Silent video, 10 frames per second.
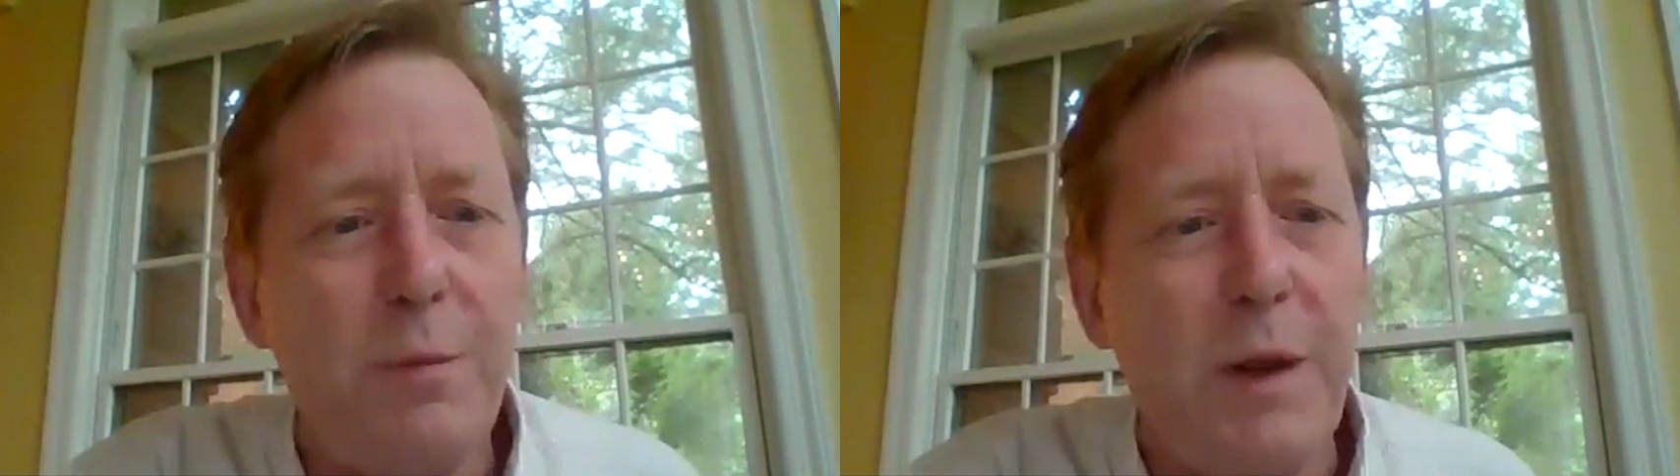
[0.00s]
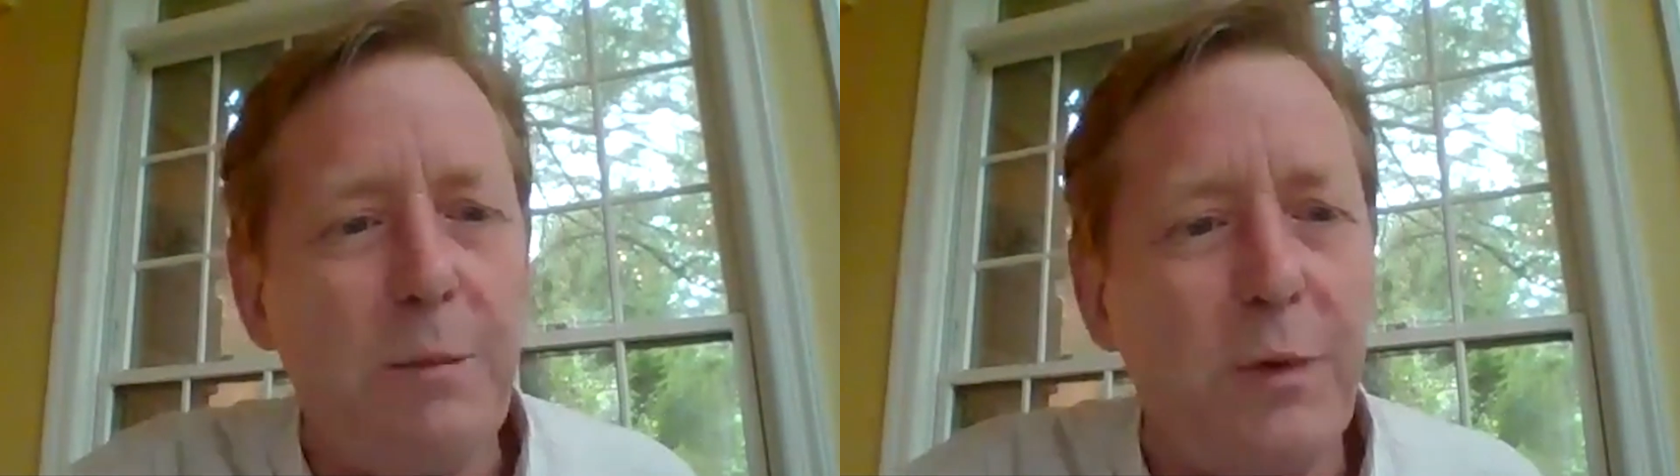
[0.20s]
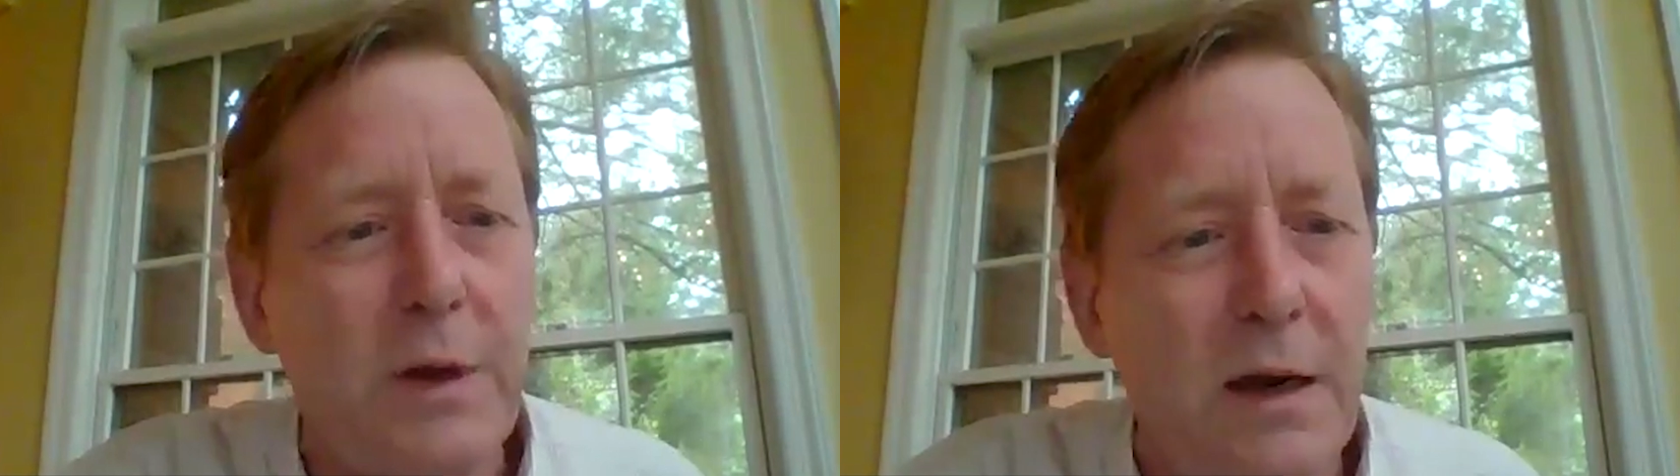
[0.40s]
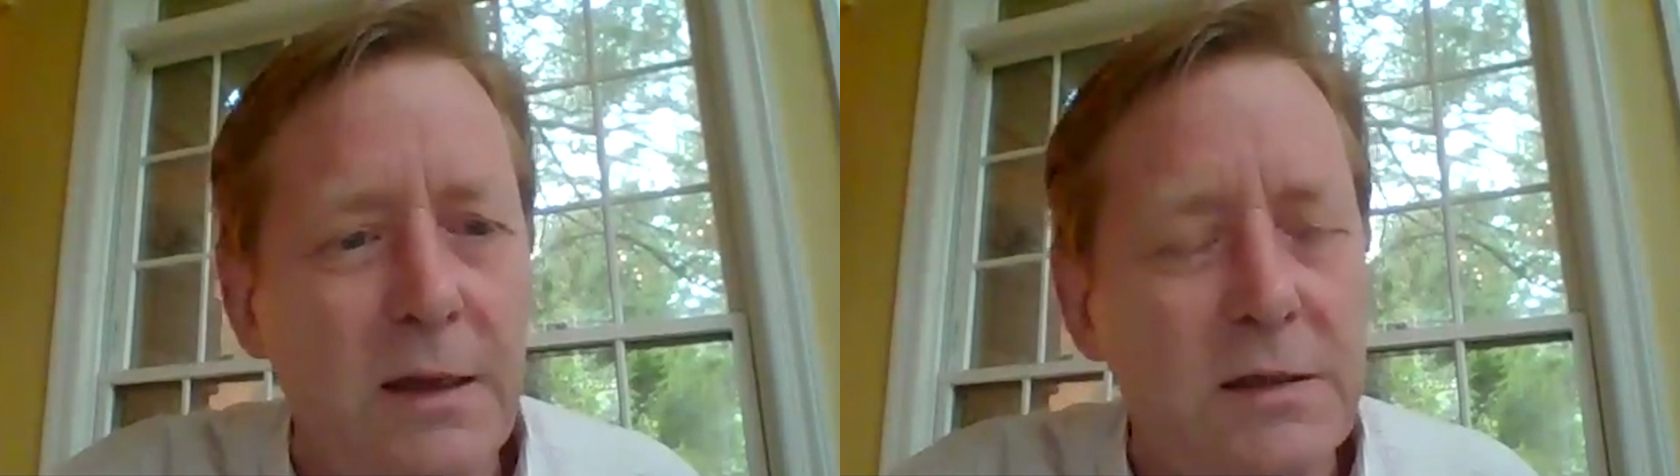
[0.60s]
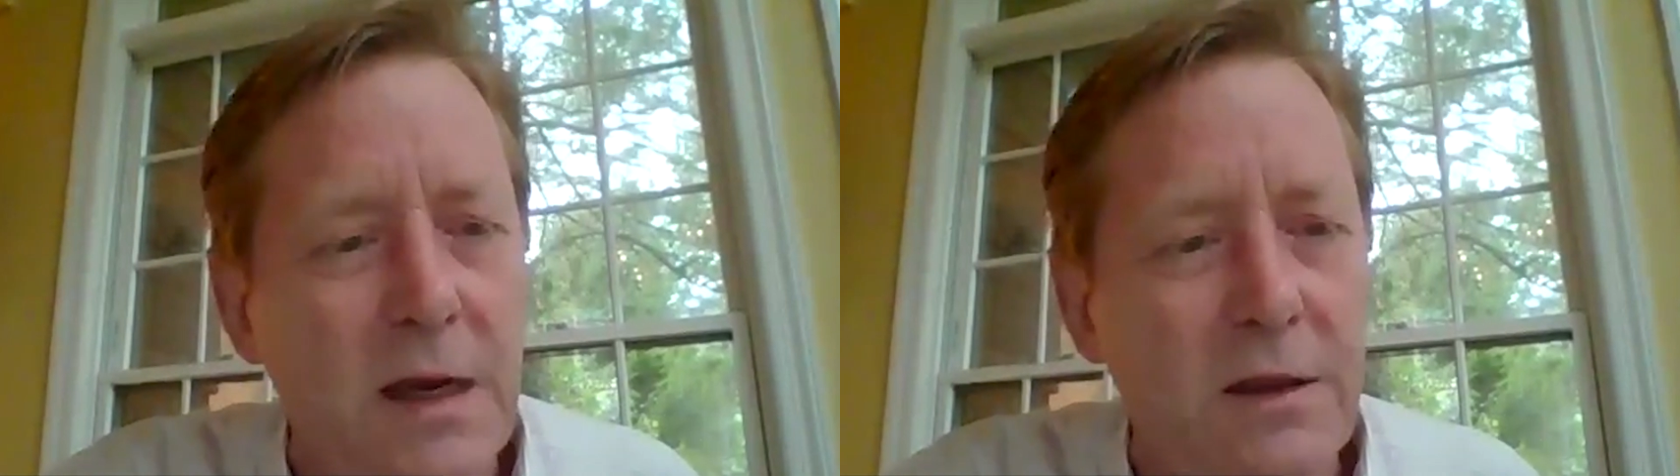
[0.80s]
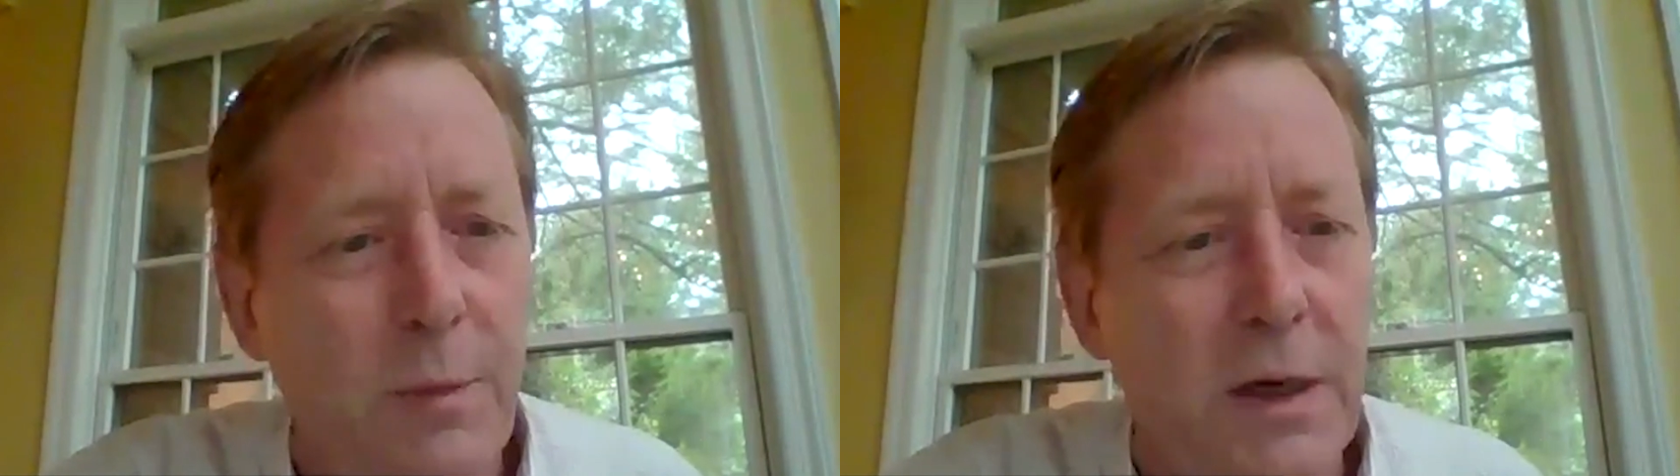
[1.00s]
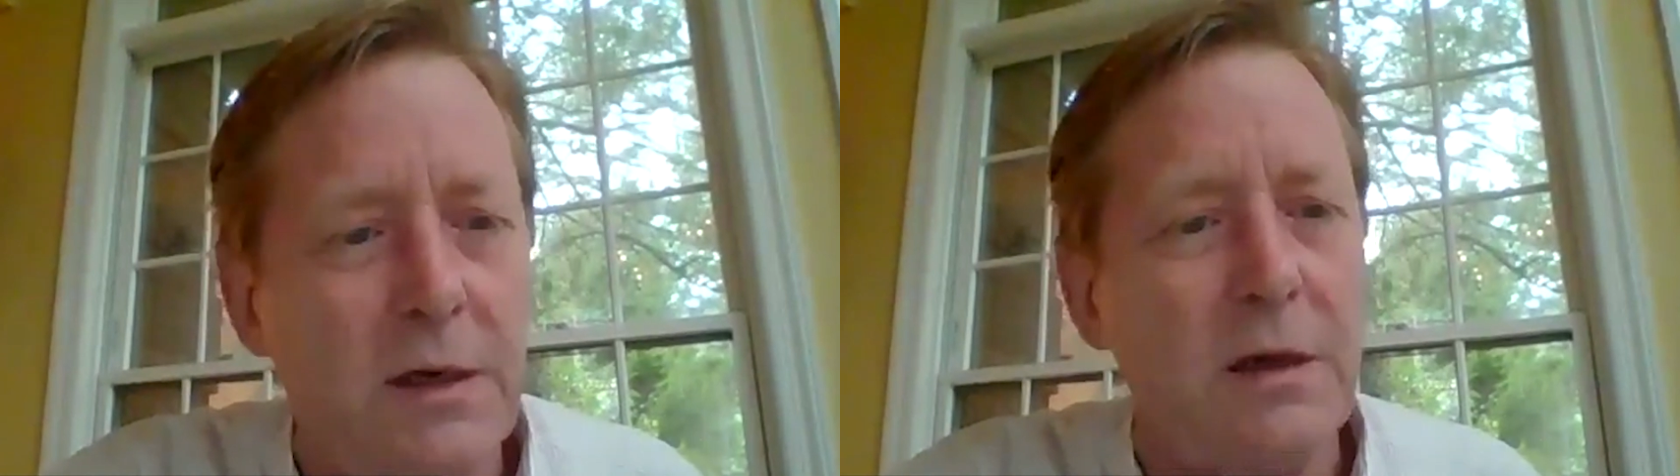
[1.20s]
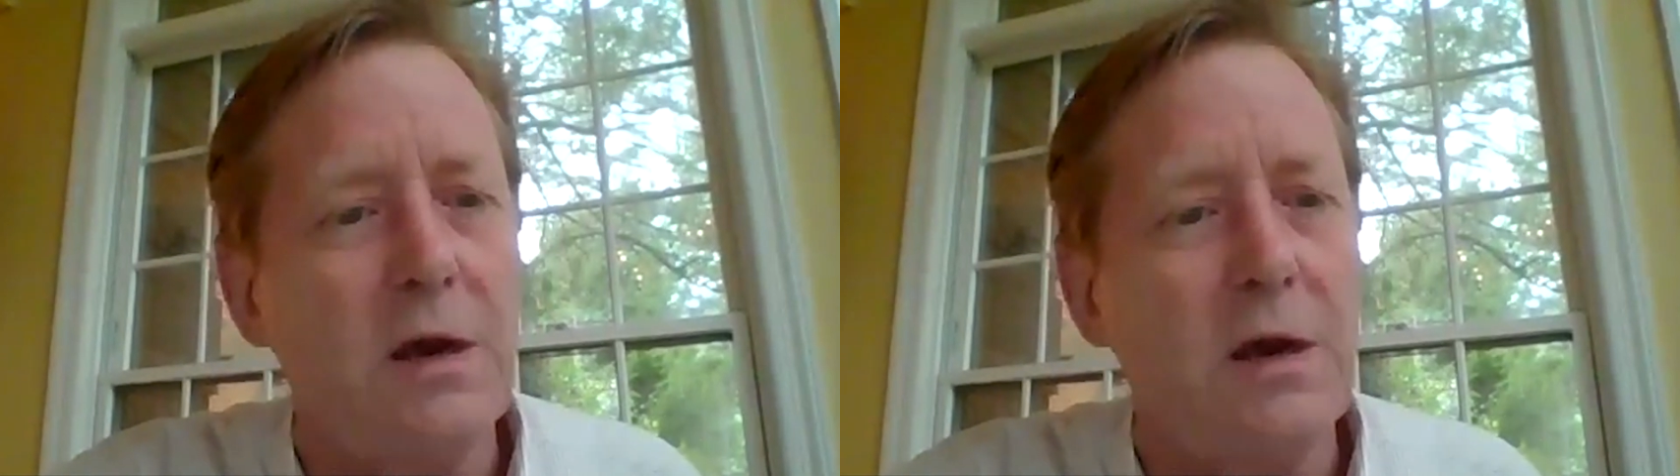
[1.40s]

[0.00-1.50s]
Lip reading: people down in these South American